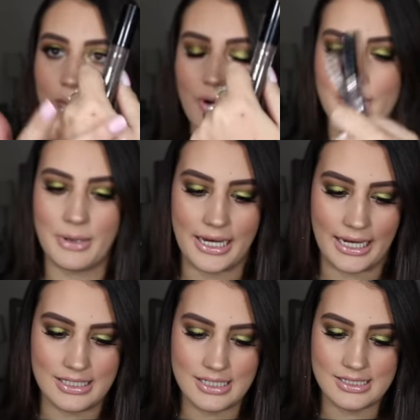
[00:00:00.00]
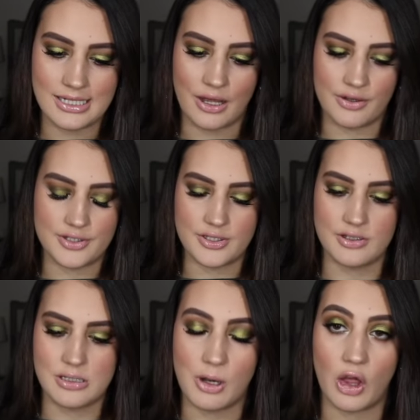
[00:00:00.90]
red my hand is and how there's
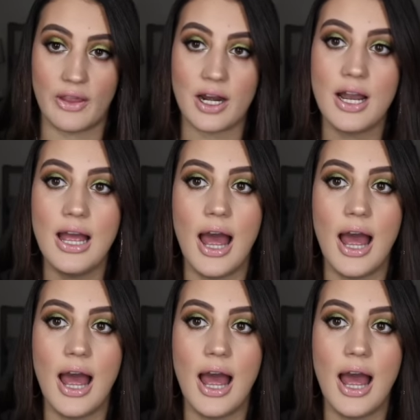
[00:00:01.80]
still some on there.